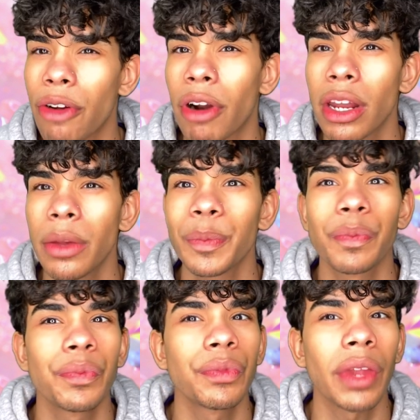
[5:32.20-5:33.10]
ready,
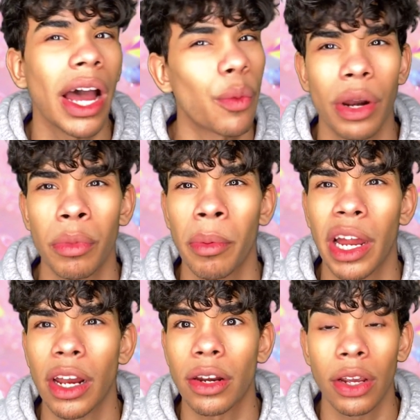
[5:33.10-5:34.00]
I wouldn't be mad
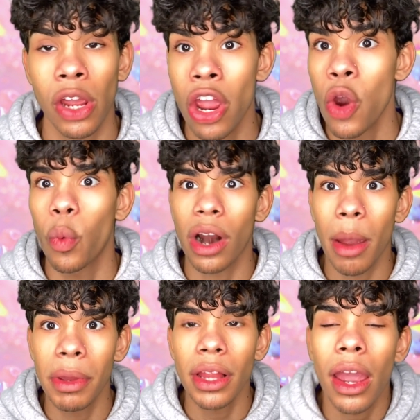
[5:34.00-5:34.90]
at it. Would I
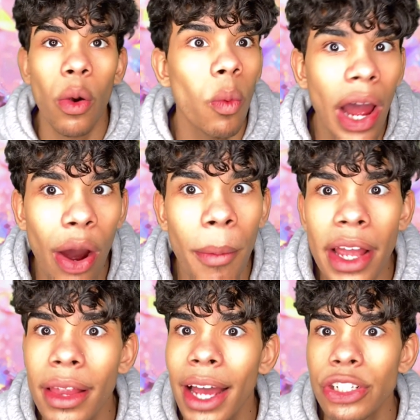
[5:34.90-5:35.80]
be like, wow, my
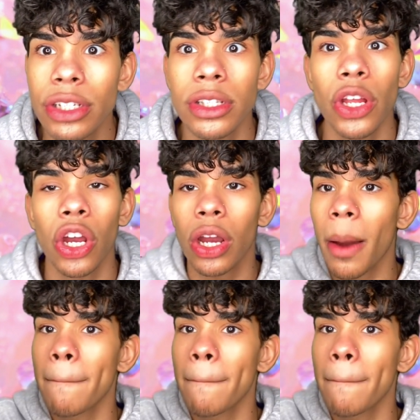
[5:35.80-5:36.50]
lashes look